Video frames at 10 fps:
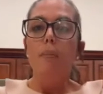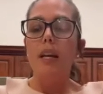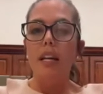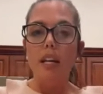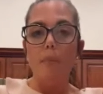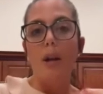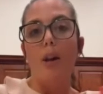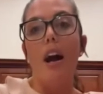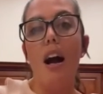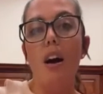making it a
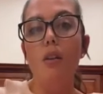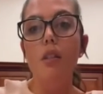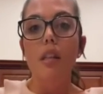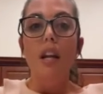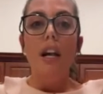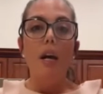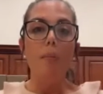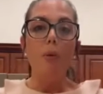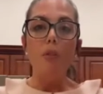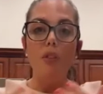better house,
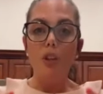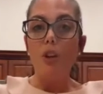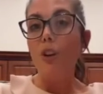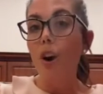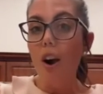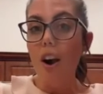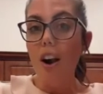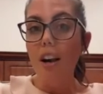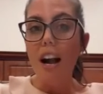improving your car.